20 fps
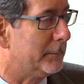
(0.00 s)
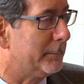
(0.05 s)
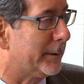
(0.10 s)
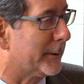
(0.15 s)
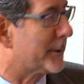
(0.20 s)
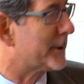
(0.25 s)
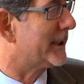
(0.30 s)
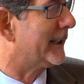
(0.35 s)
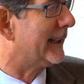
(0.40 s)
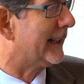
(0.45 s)

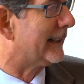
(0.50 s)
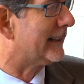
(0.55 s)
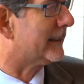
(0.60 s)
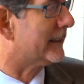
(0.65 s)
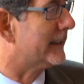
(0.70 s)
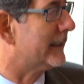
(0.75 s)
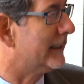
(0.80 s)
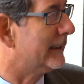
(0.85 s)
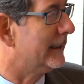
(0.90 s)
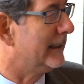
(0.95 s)

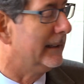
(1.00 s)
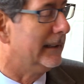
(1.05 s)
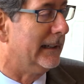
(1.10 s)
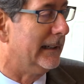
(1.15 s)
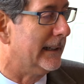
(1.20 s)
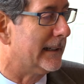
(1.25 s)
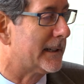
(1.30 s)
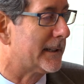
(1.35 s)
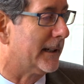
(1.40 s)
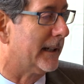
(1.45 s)
personality
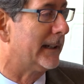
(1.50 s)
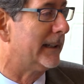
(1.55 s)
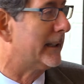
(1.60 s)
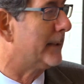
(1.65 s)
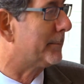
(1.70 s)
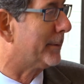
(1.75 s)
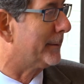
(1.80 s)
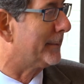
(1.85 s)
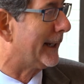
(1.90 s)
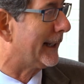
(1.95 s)
inside a
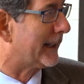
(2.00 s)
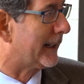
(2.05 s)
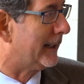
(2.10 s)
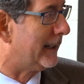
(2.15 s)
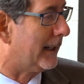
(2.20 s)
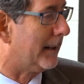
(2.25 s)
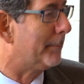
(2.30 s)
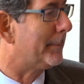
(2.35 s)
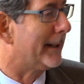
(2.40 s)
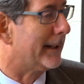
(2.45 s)
diplomatic
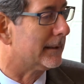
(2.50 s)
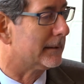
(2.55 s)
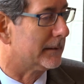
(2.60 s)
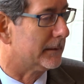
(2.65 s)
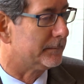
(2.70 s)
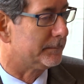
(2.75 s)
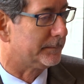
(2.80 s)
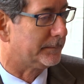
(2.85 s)
compound.